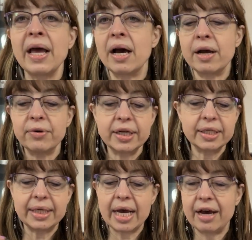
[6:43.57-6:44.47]
I wanted
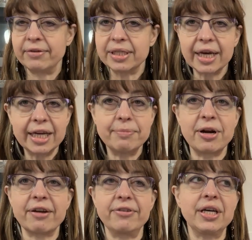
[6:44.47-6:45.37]
to have a tiny
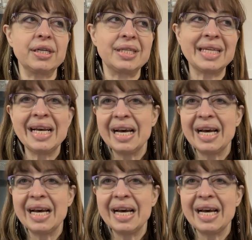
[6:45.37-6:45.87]
breakfast,